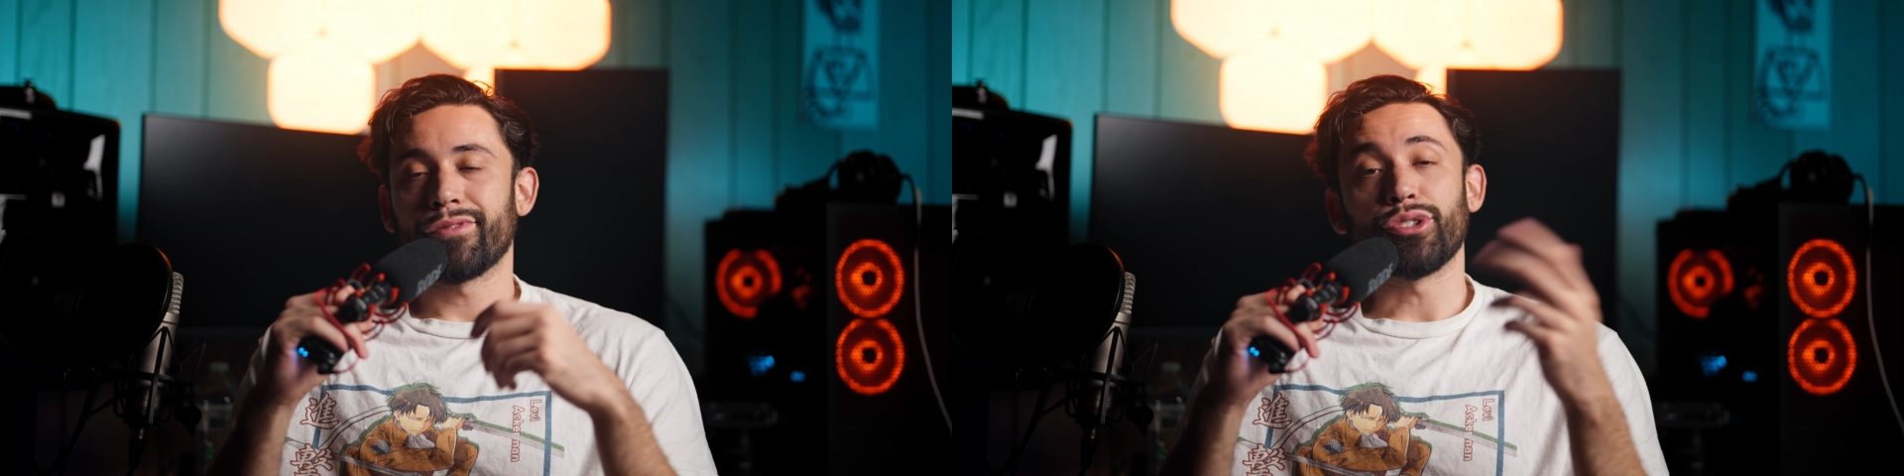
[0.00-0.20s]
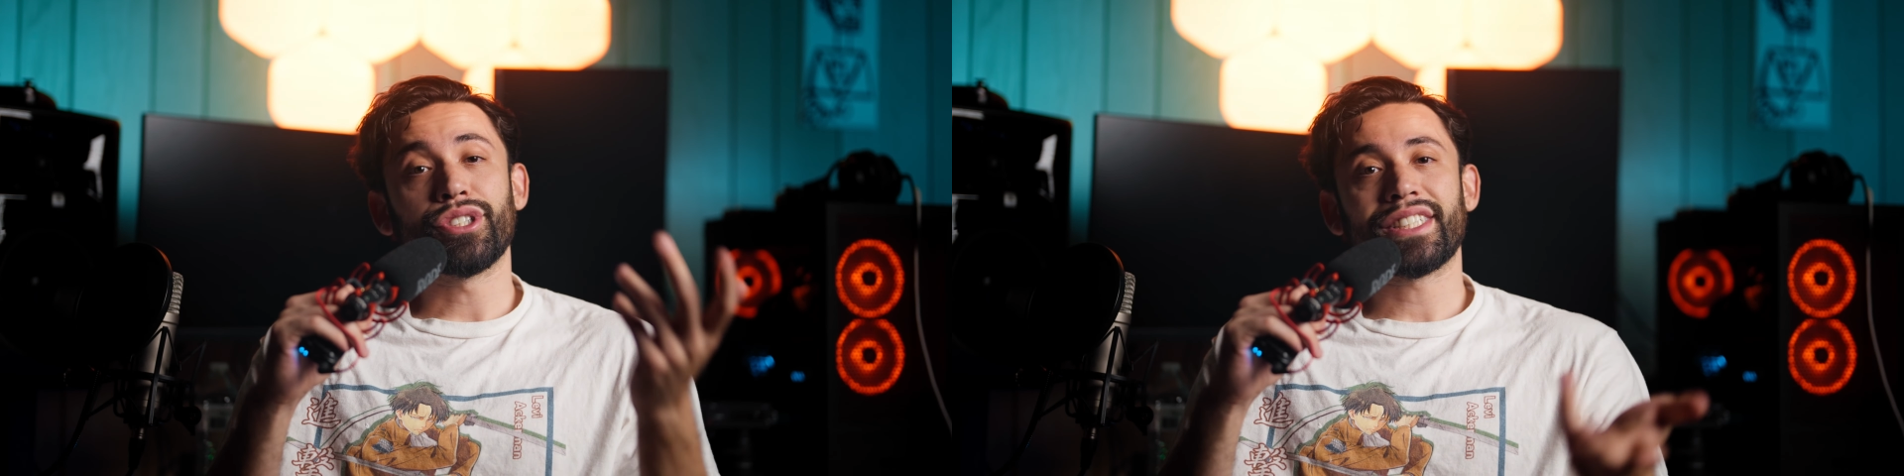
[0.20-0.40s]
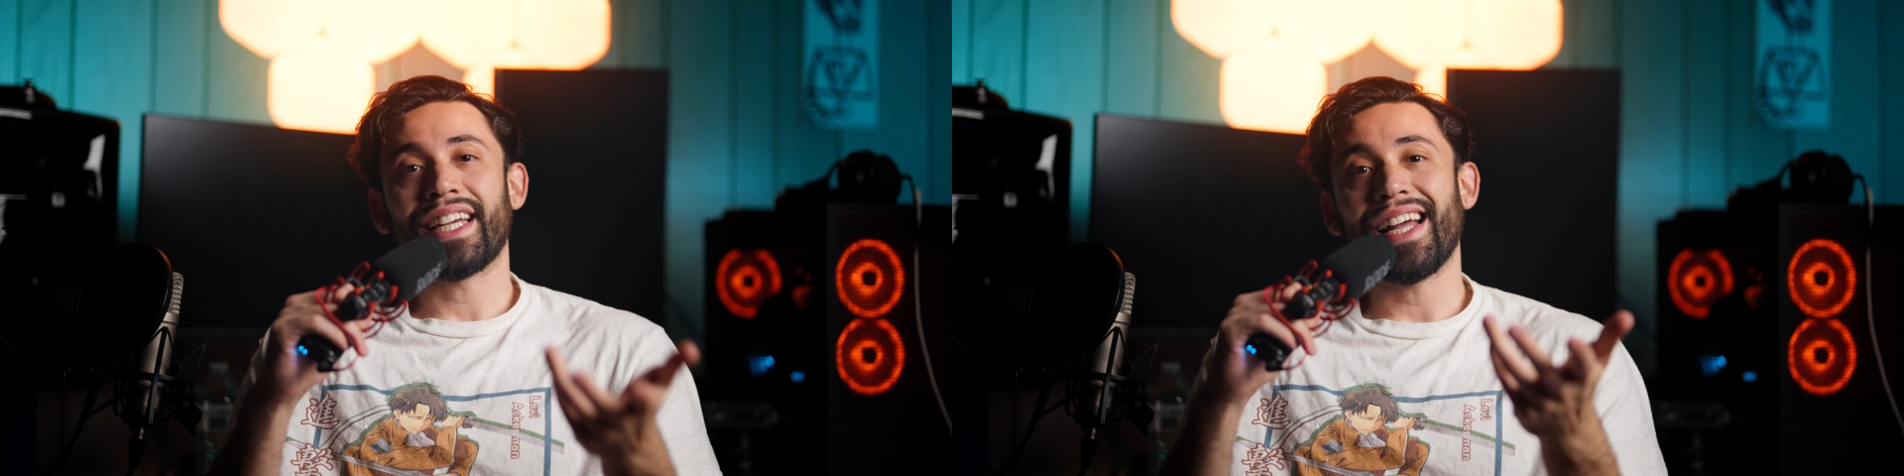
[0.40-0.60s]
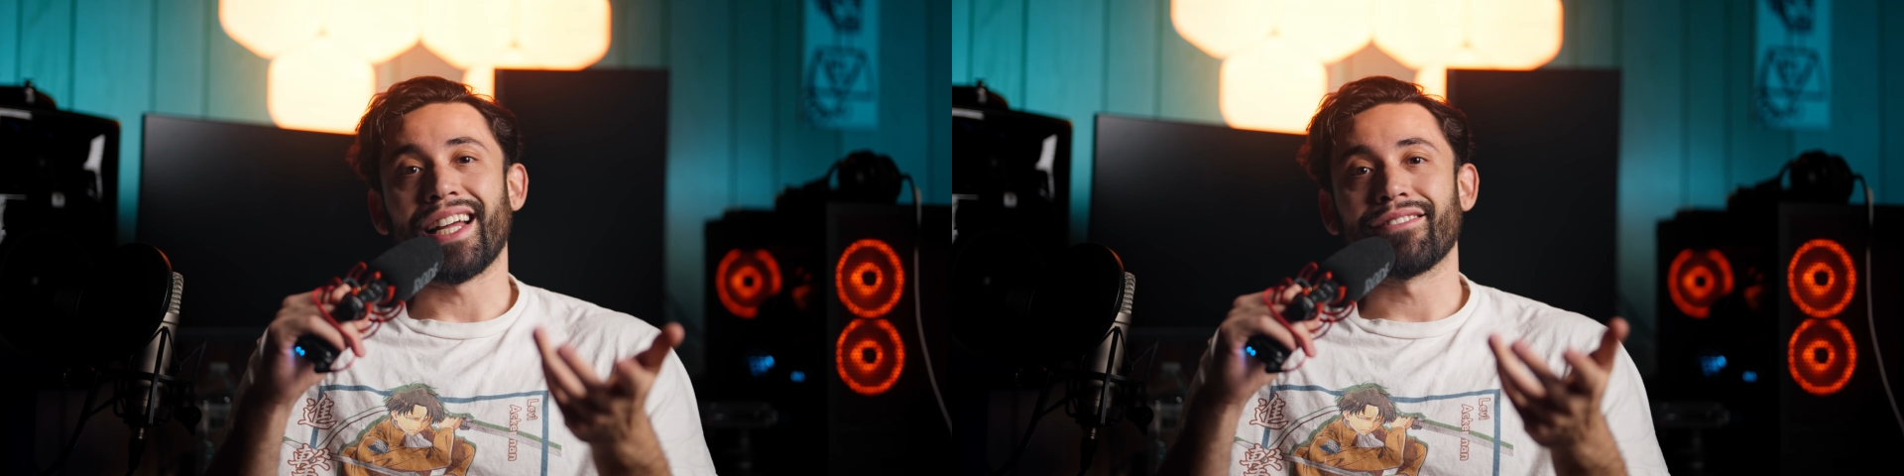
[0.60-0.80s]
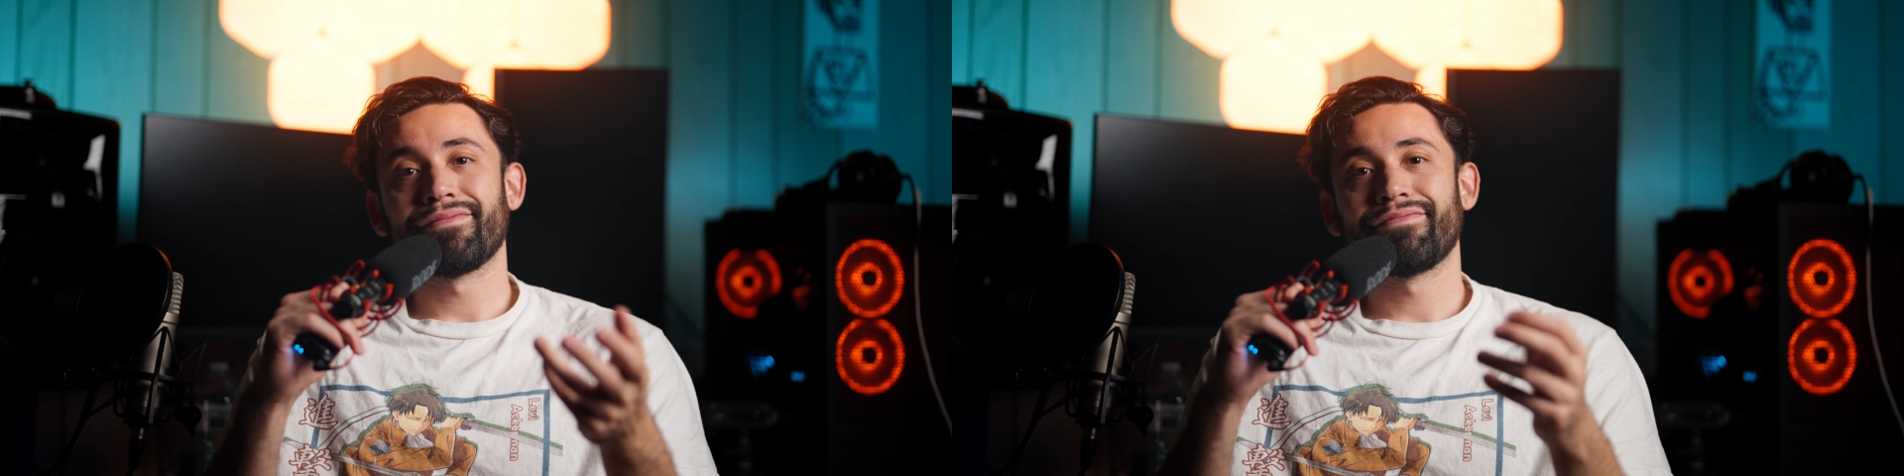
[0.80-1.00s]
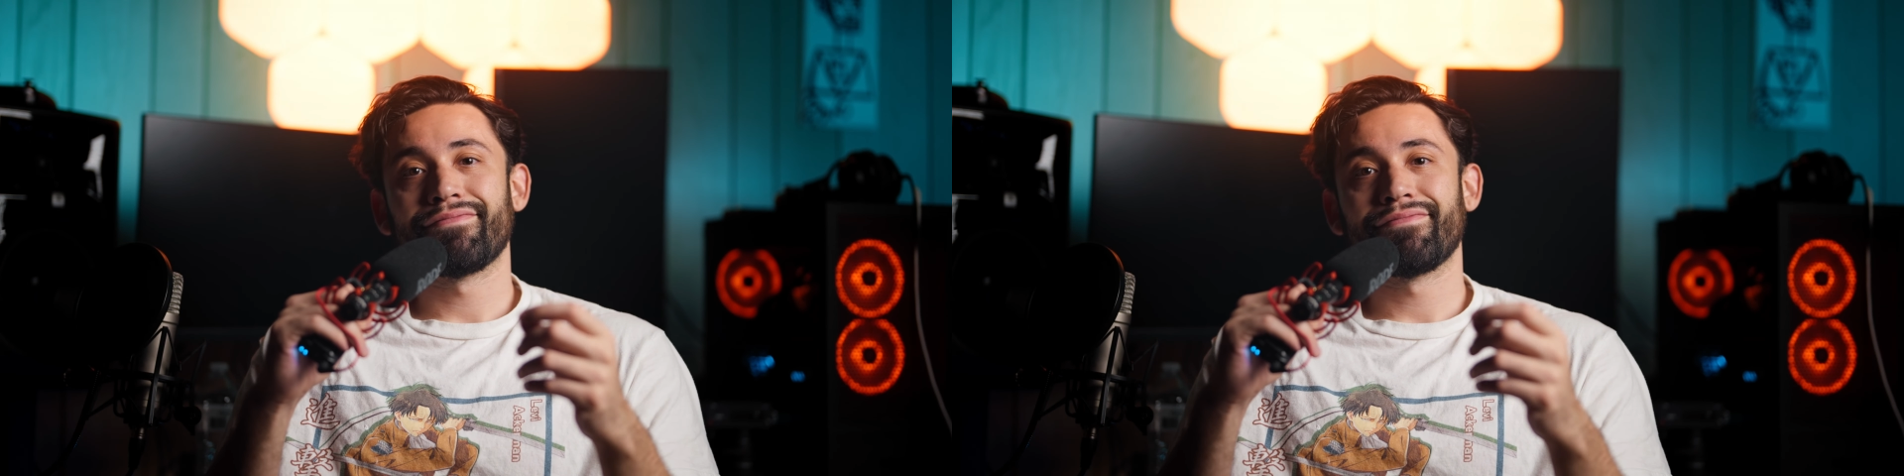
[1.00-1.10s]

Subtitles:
You just can't.